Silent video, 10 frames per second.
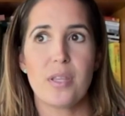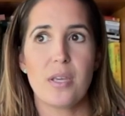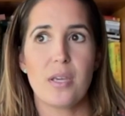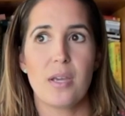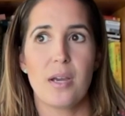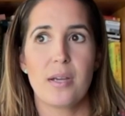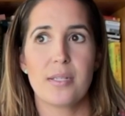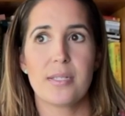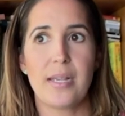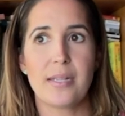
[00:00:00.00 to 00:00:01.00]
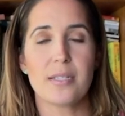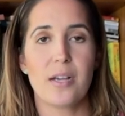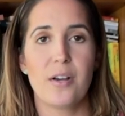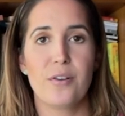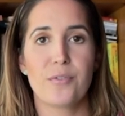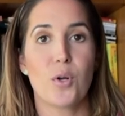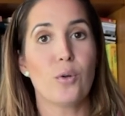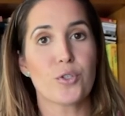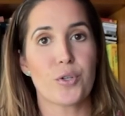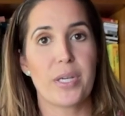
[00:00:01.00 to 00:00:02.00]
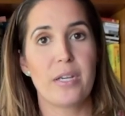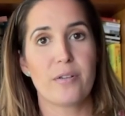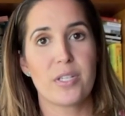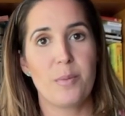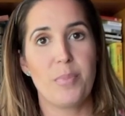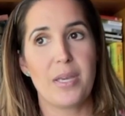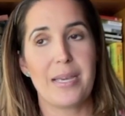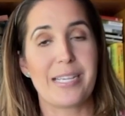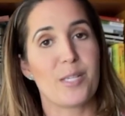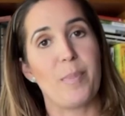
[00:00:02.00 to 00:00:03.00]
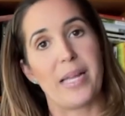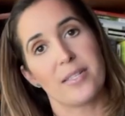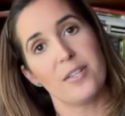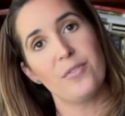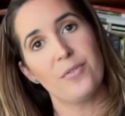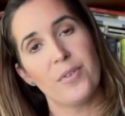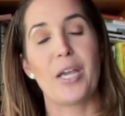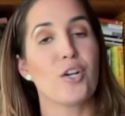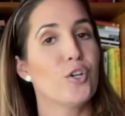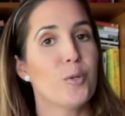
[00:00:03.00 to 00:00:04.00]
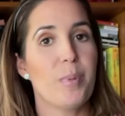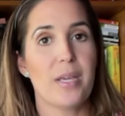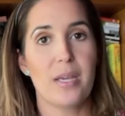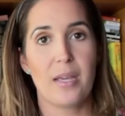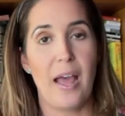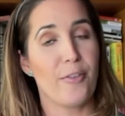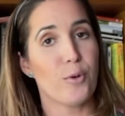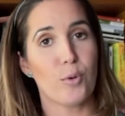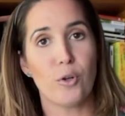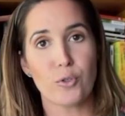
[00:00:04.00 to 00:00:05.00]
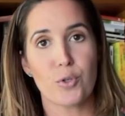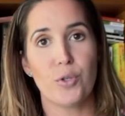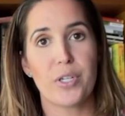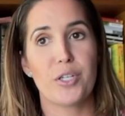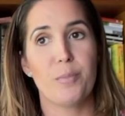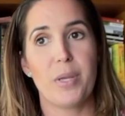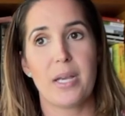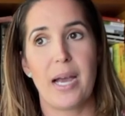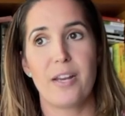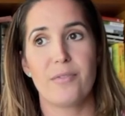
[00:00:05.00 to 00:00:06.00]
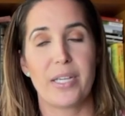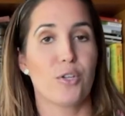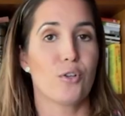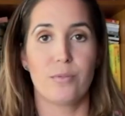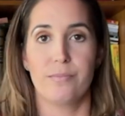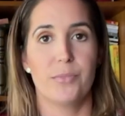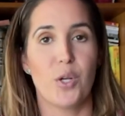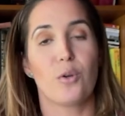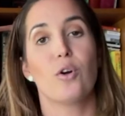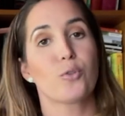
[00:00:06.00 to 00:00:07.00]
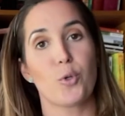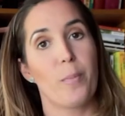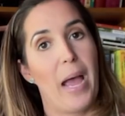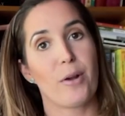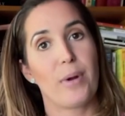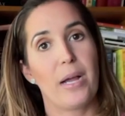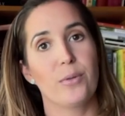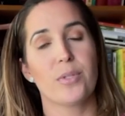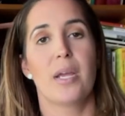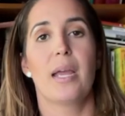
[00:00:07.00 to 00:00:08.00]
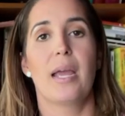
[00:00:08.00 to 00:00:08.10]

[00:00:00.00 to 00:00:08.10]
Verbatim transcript: the sense of culture here to be expansive. It could be ethnocultural. It could be kind of like your, you know, cultural background,